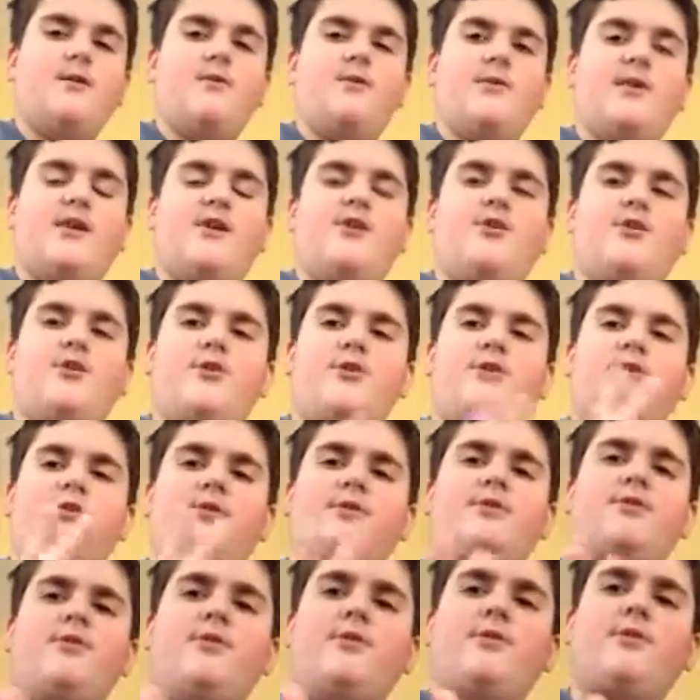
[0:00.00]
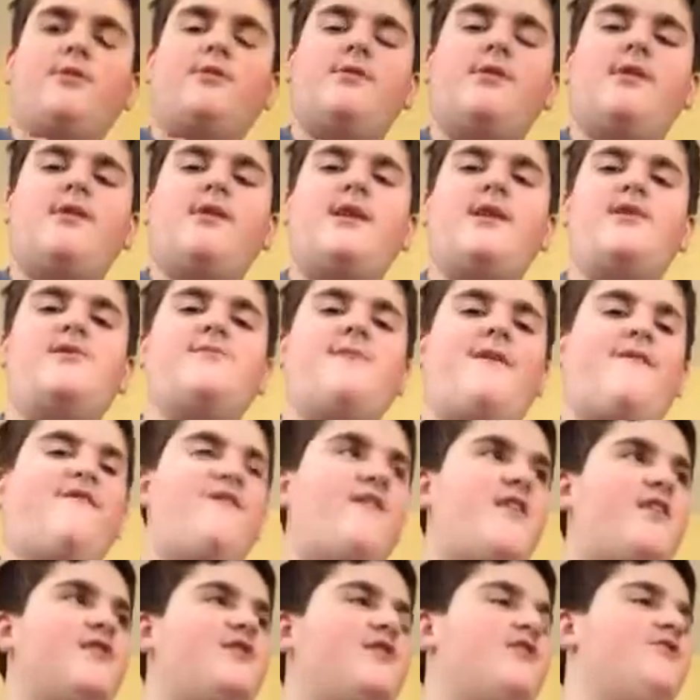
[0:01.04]
Wait, no. That's my
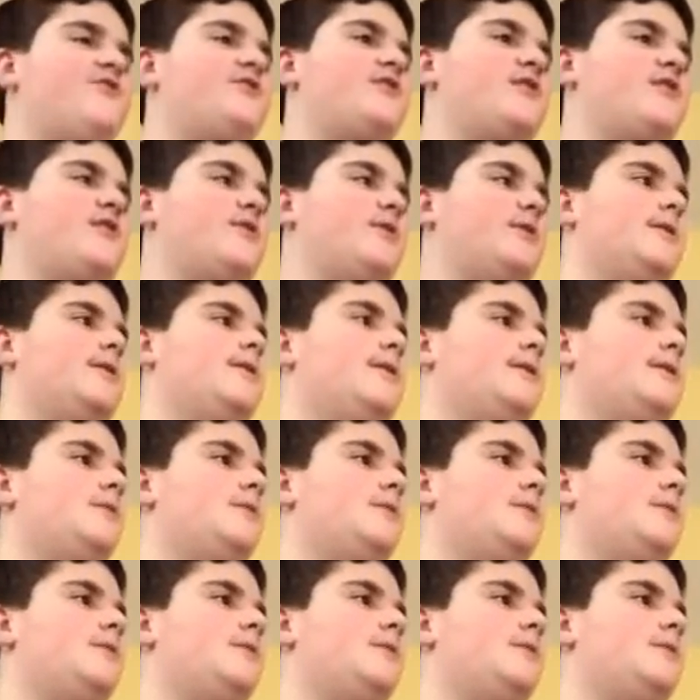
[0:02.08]
friend's YouTube channel.